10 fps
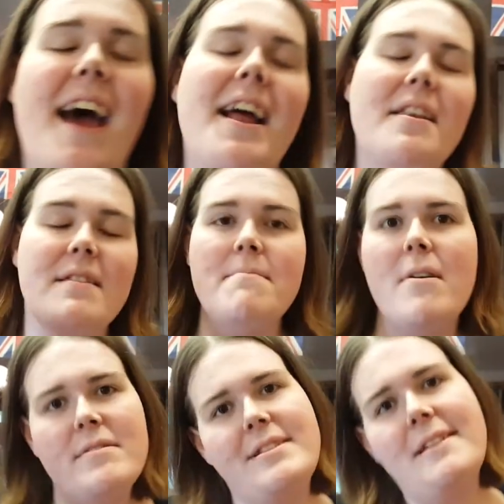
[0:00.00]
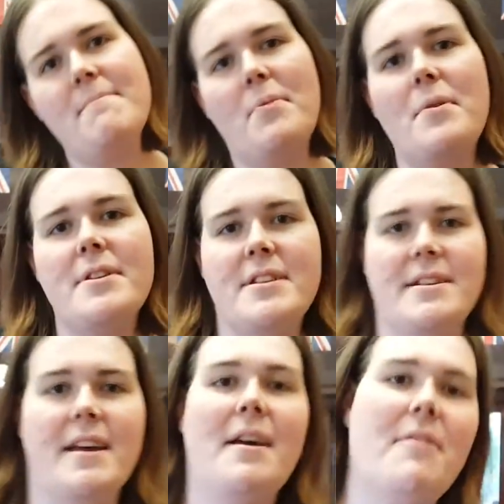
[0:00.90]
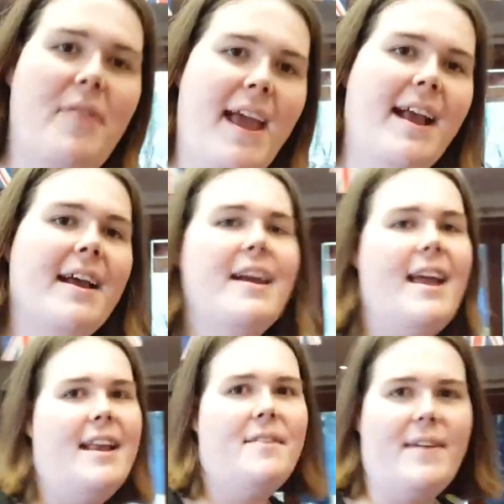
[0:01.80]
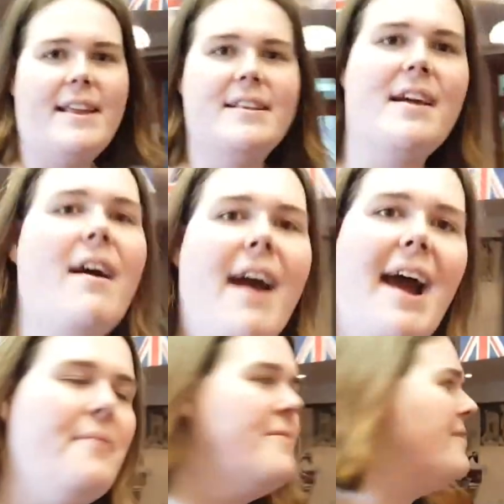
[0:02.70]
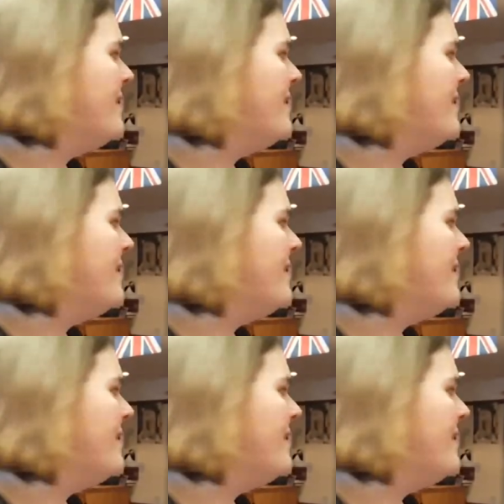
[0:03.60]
And the most important thing in the entire house